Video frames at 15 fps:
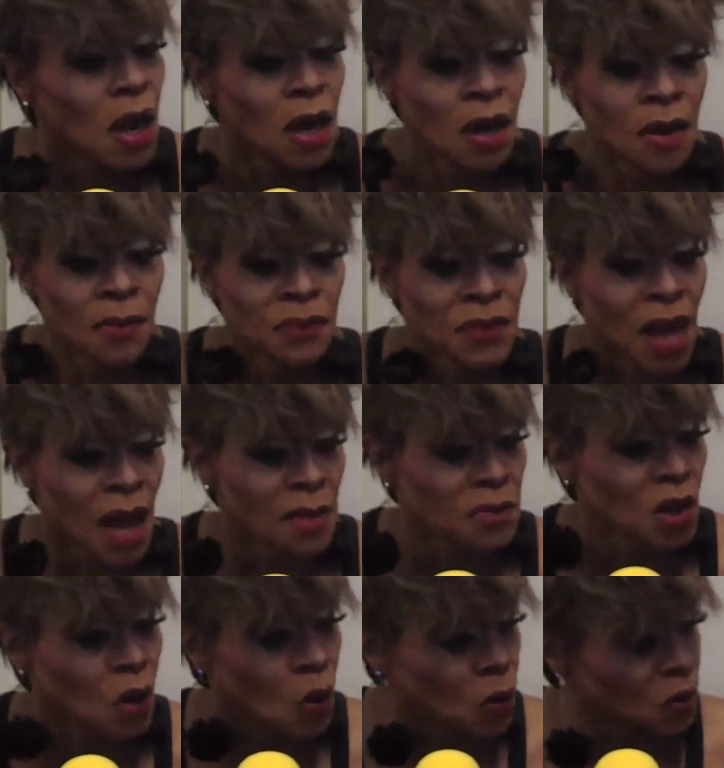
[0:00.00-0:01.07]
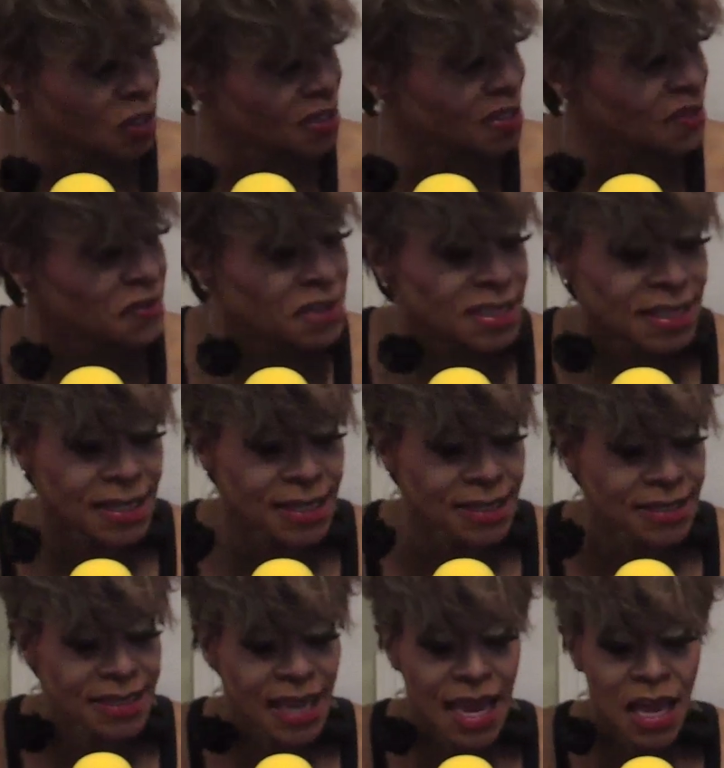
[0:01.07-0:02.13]
I'm the oldest of
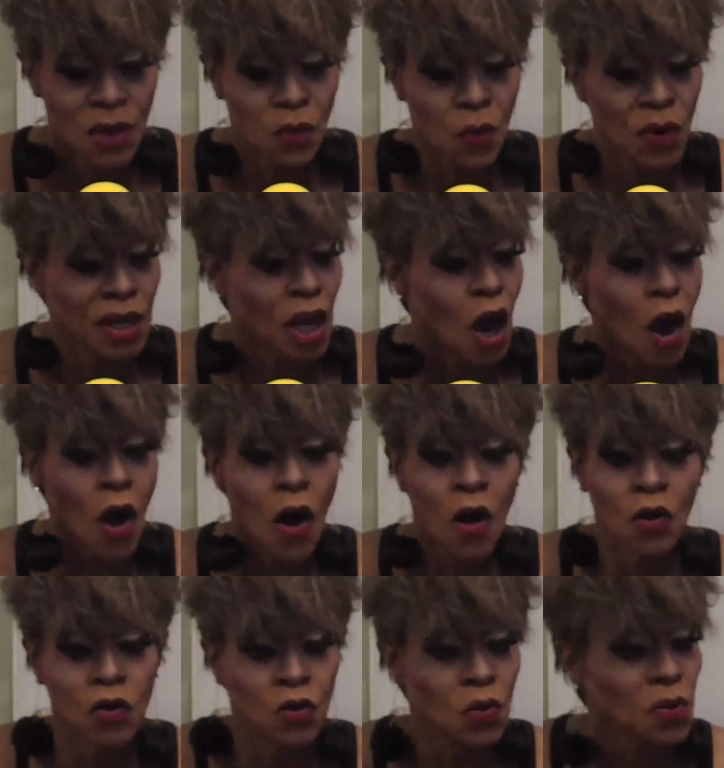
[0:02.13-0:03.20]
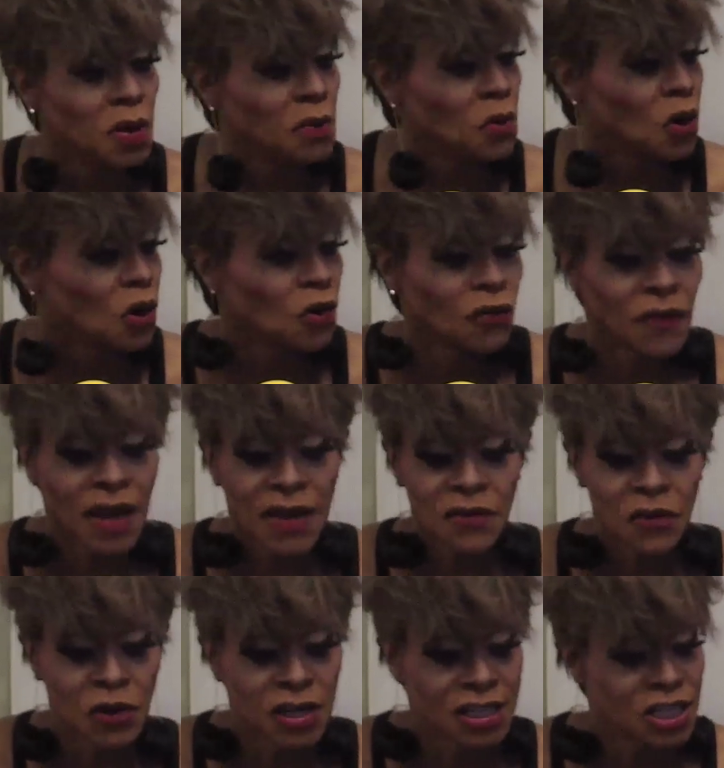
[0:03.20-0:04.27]
6, and we all knew we were her
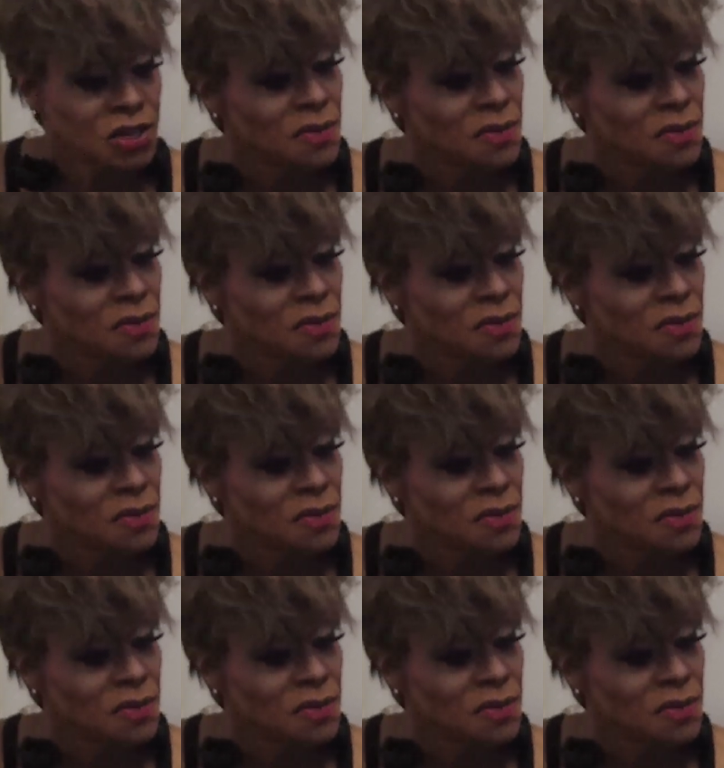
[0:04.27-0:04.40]
favorite.